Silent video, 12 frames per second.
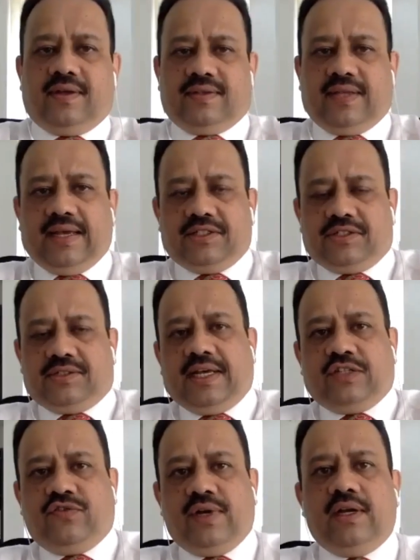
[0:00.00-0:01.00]
Thanks,
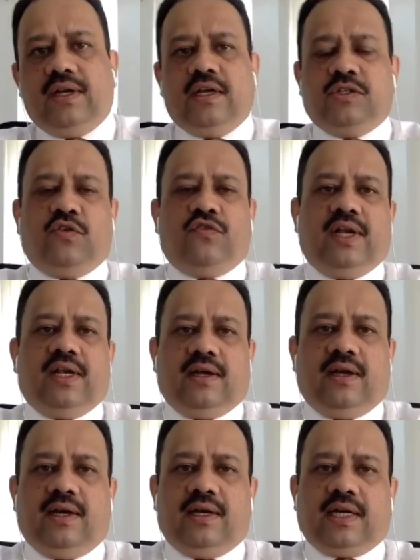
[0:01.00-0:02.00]
Phil. So,
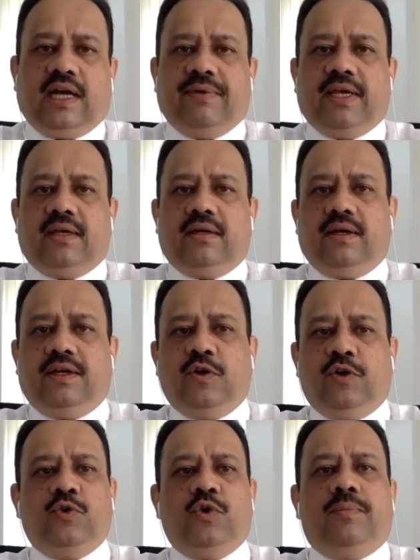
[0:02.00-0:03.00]
Phil, coming
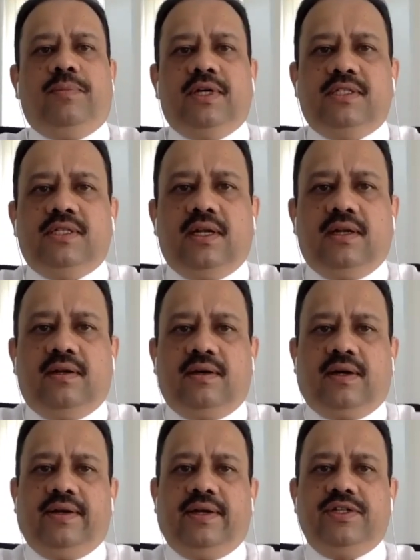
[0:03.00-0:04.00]
to your personal
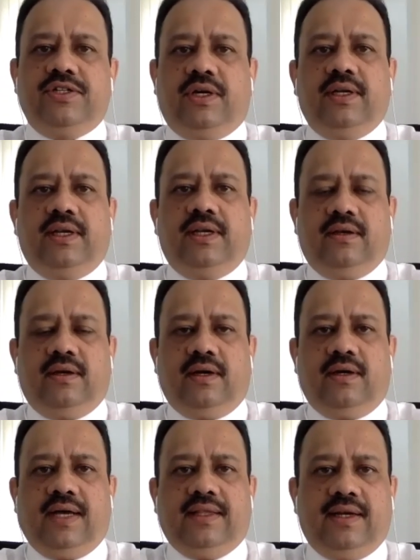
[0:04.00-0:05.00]
career journey,
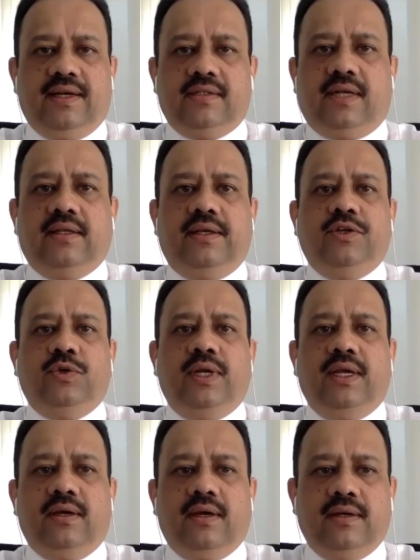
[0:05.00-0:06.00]
I think it is rather
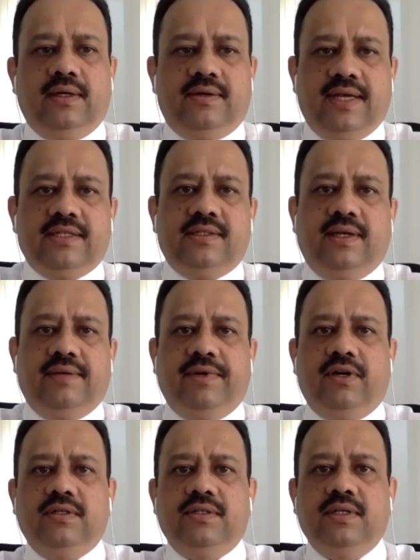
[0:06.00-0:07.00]
unique and interesting
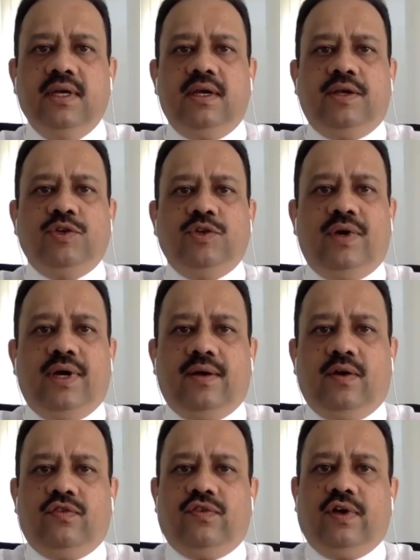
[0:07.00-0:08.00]
because you were head
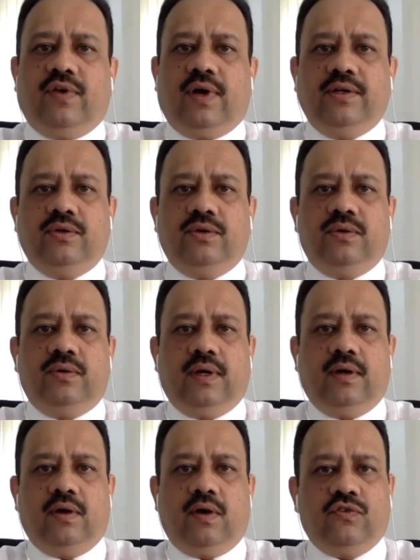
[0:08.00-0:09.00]
of FIU
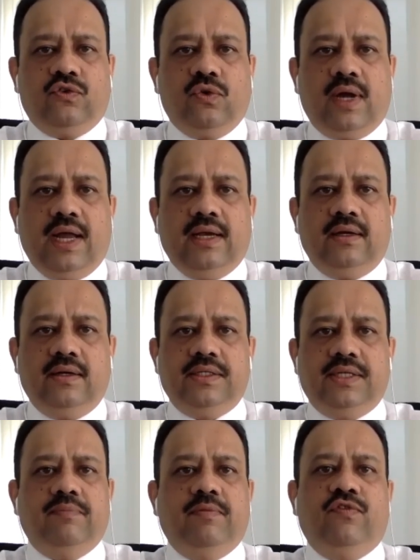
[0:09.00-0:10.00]
of Cook Islands,
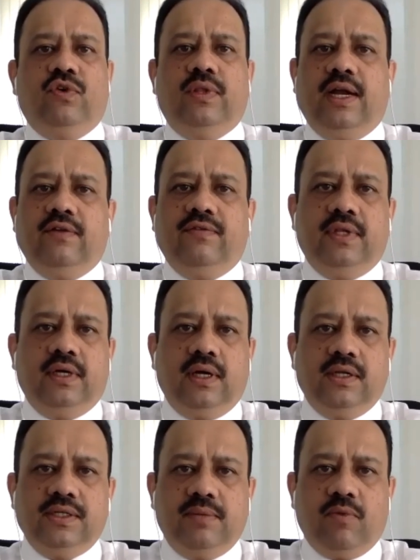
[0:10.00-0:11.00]
and before that with the
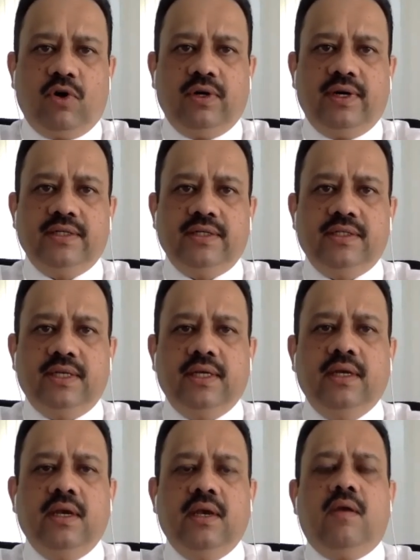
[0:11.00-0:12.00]
Guernsey Border Agency.
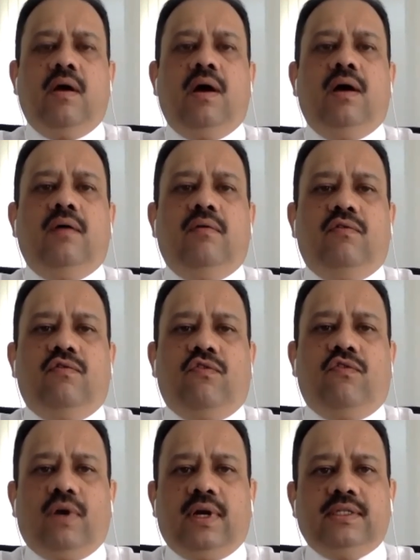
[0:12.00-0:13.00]

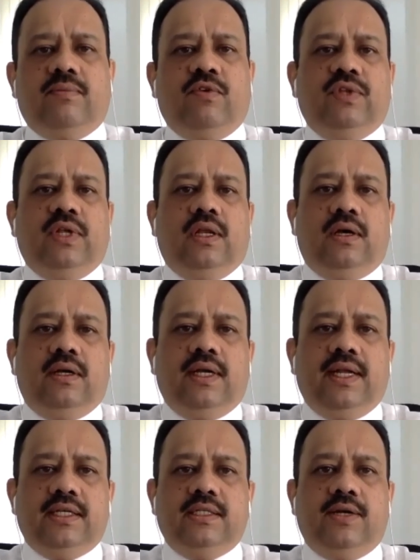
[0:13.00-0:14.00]
What are some of the
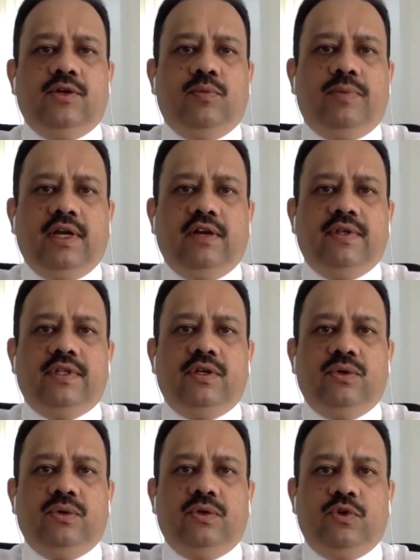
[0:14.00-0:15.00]
learnings that you bring with
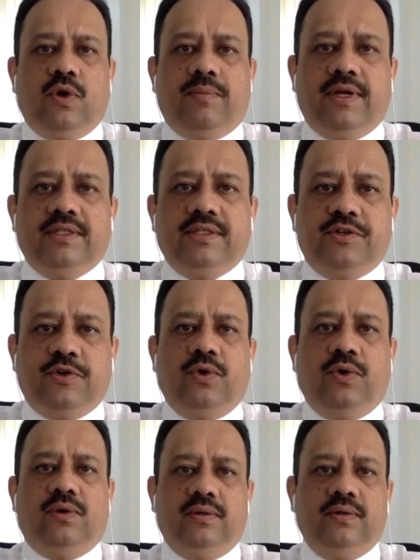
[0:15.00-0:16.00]
you to your present role?